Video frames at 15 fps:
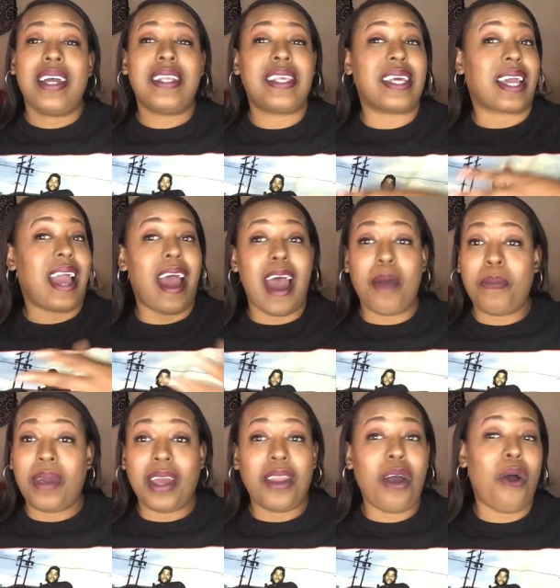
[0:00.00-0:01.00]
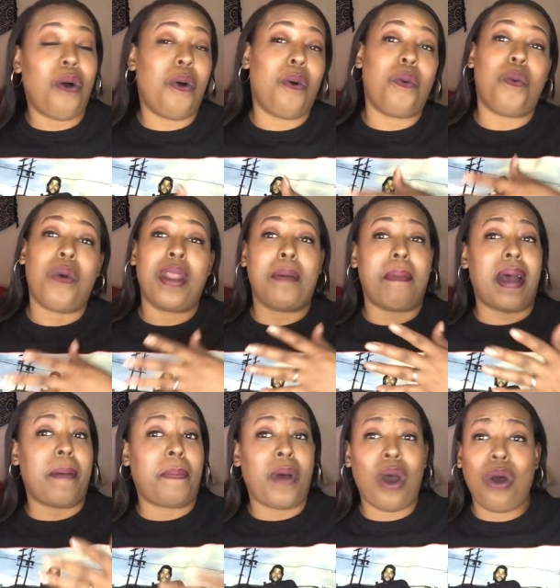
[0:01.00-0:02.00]
to comment on one of my
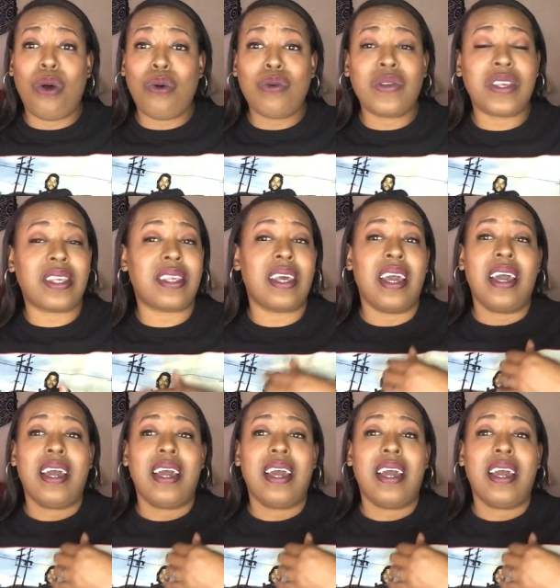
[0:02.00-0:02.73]
posts